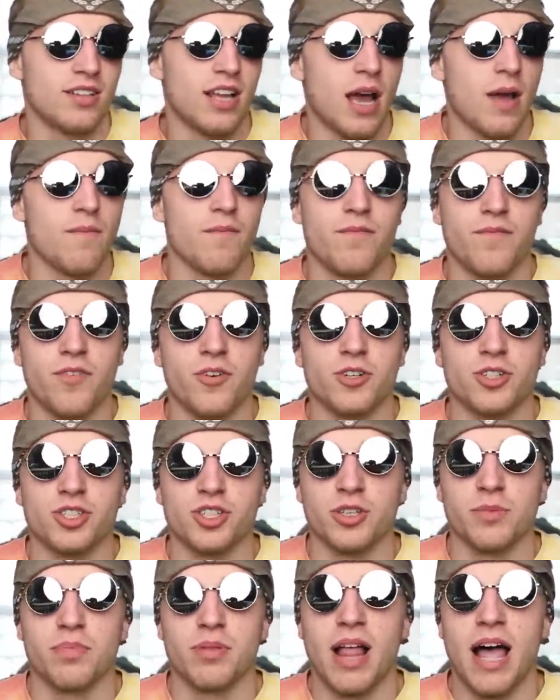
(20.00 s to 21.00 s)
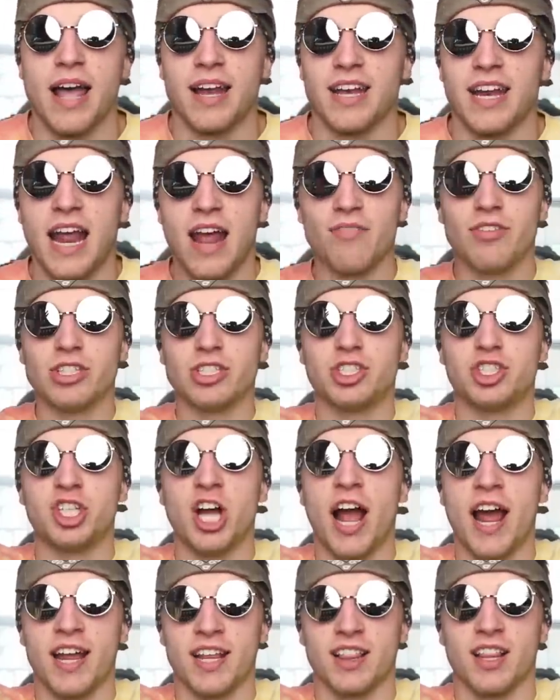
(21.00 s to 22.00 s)
I'm virtually blind, and I have this
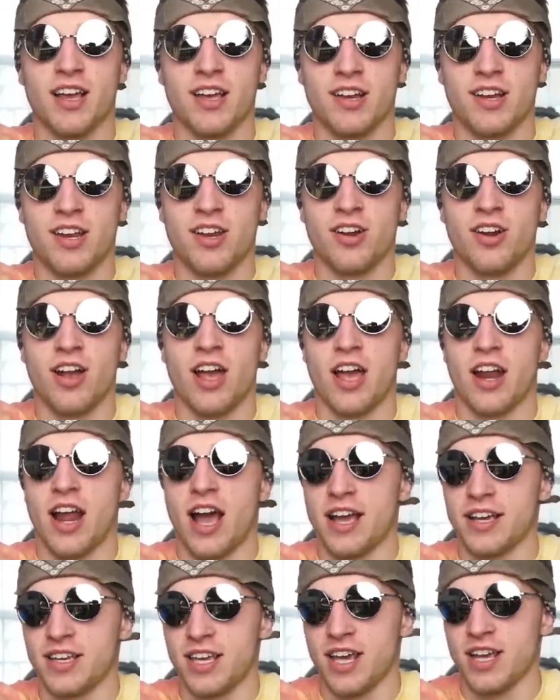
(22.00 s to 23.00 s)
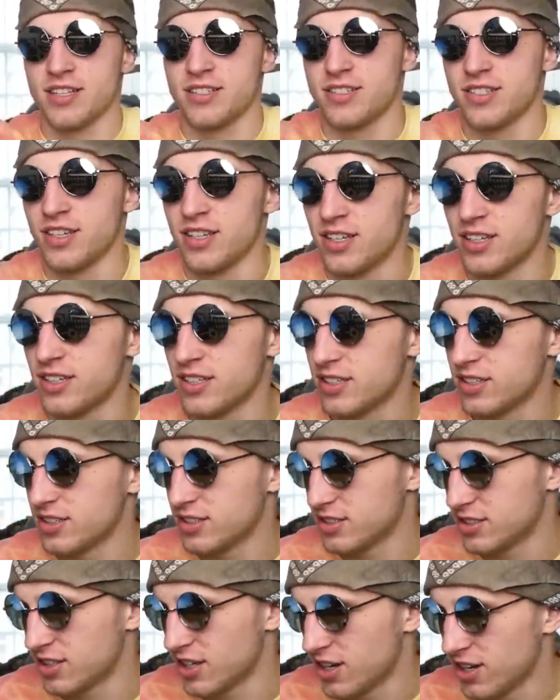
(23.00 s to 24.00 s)
giant light here, and I can't see.
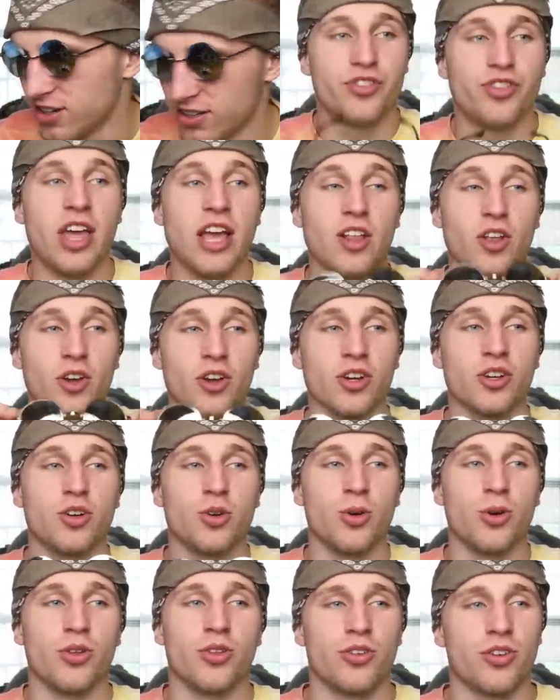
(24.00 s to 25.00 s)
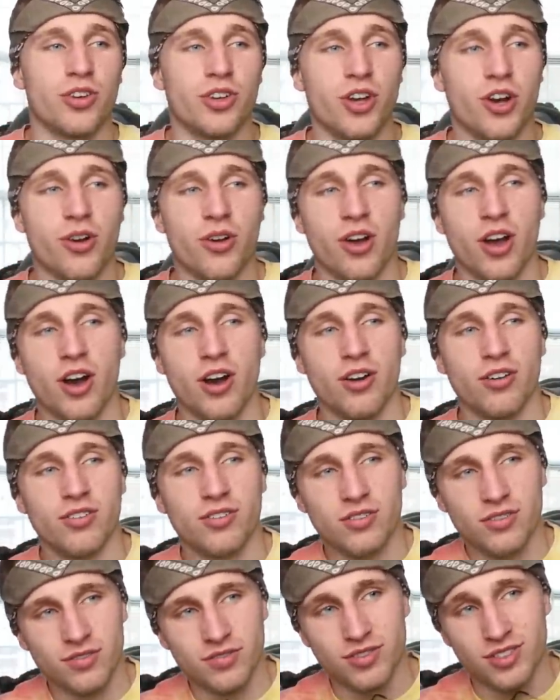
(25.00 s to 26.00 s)
So, they look cool. They're a no-go
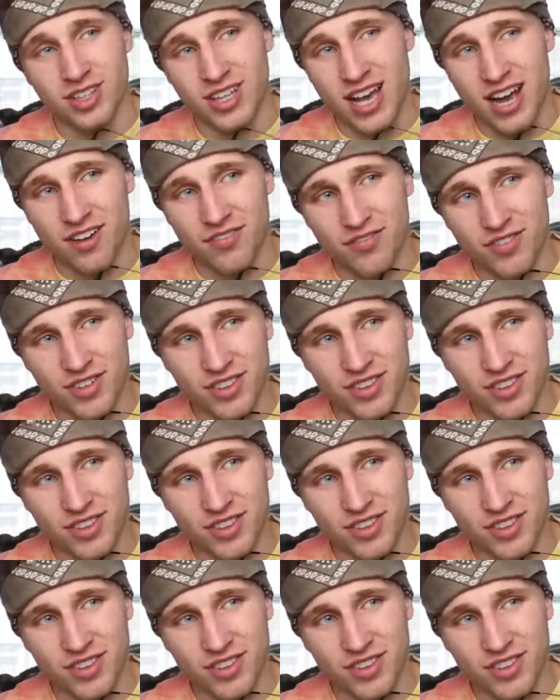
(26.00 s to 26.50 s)
for the outfit,